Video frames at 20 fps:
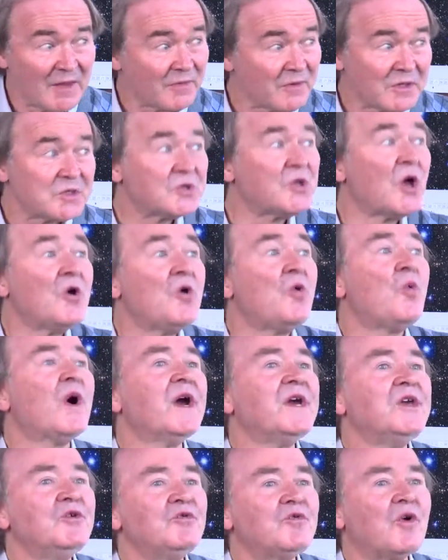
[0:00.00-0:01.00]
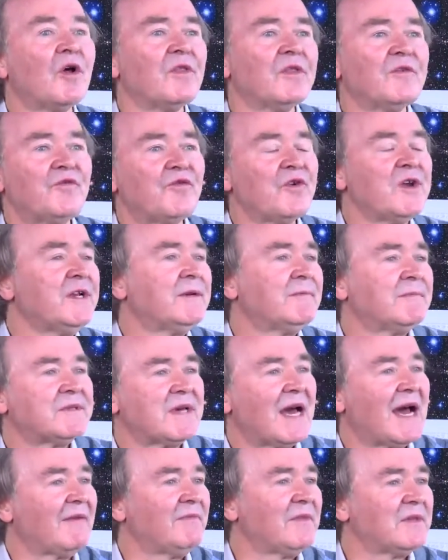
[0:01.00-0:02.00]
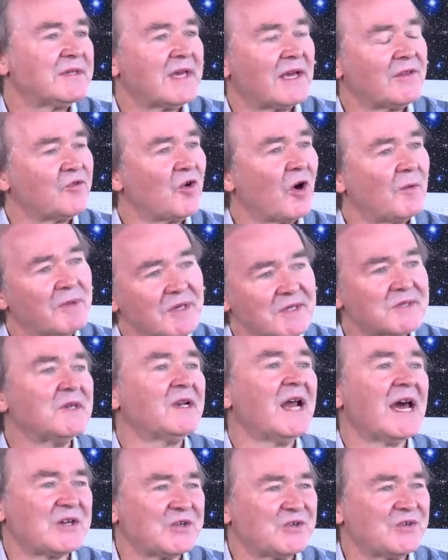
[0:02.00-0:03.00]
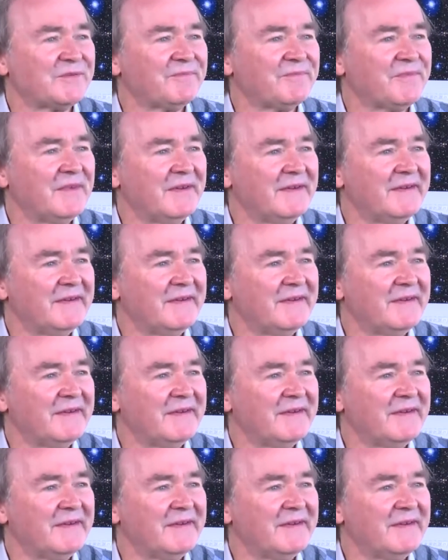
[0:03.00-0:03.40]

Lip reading: there's no way you got the freedom to have this anthropic selection.